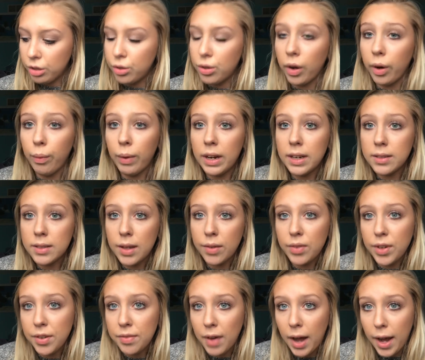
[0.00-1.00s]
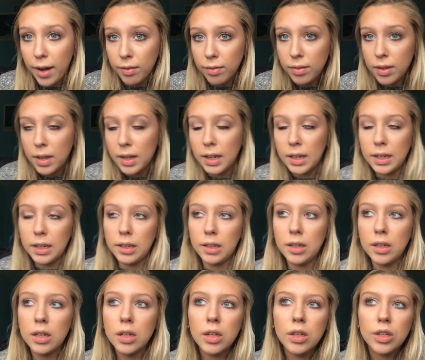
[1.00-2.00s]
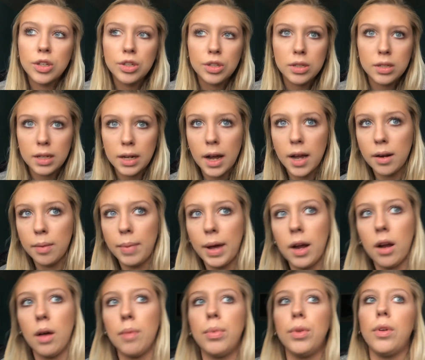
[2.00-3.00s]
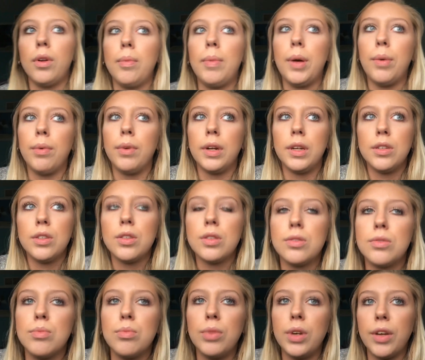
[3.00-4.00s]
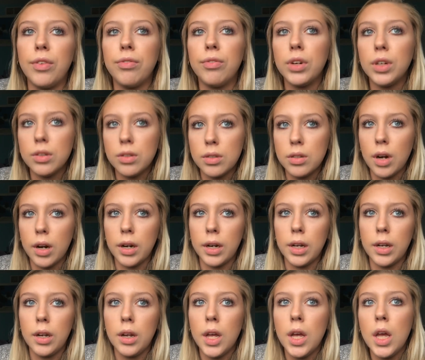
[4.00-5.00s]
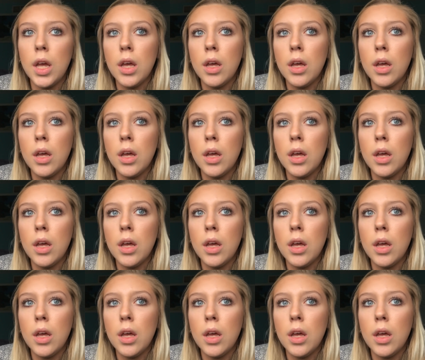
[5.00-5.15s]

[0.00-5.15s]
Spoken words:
so I went on 75, and just to kind of back up a little bit, when I first started,